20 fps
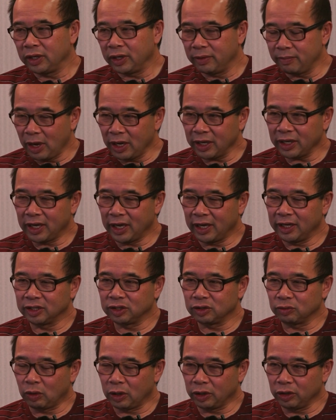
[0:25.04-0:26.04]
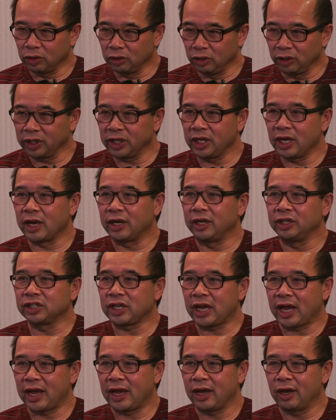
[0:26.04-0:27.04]
in my case, what you're looking at is
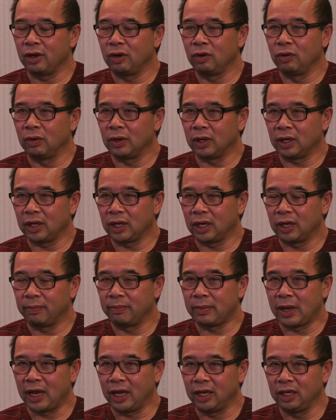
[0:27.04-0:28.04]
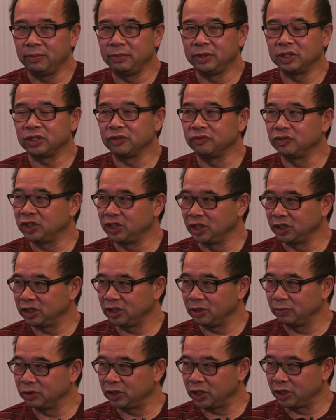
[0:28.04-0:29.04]
how elements of
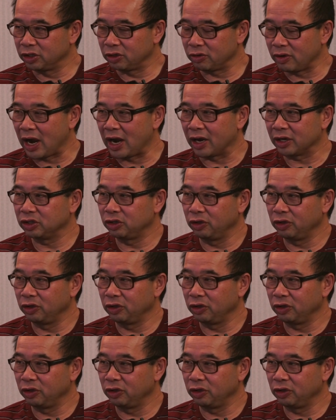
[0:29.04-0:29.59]
systems interact.